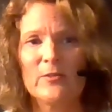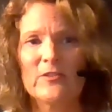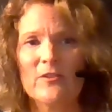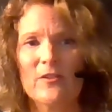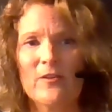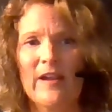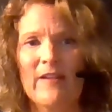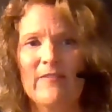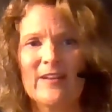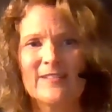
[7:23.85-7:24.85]
each other
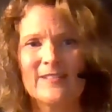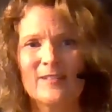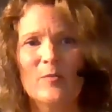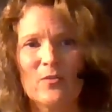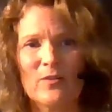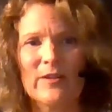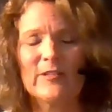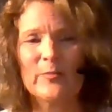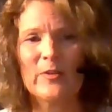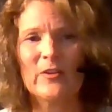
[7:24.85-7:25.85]
having a similar
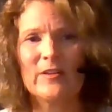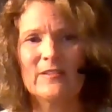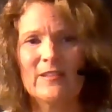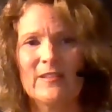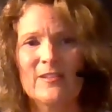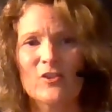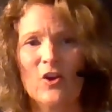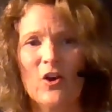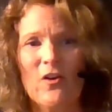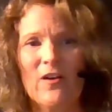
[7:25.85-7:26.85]
experience in this
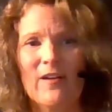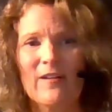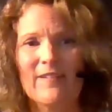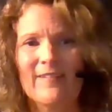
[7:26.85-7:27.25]
car